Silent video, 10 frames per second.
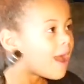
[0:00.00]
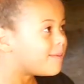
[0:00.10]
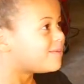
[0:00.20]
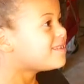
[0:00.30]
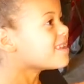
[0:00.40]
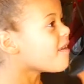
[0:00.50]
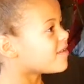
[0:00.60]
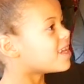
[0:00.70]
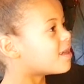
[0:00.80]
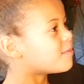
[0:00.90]
I'm
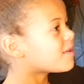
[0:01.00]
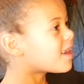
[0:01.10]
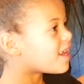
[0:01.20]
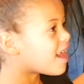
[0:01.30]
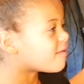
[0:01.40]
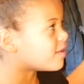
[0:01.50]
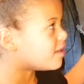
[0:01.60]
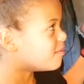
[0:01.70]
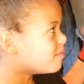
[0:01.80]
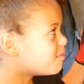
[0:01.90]
seven. I'm gonna have
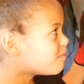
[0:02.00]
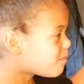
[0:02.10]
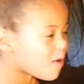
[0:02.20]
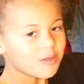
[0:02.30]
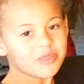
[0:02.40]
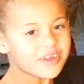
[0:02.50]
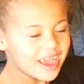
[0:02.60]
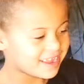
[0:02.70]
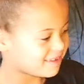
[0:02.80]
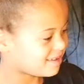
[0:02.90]
a
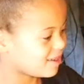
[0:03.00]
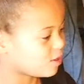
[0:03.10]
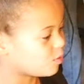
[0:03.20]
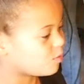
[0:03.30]
birthday soon.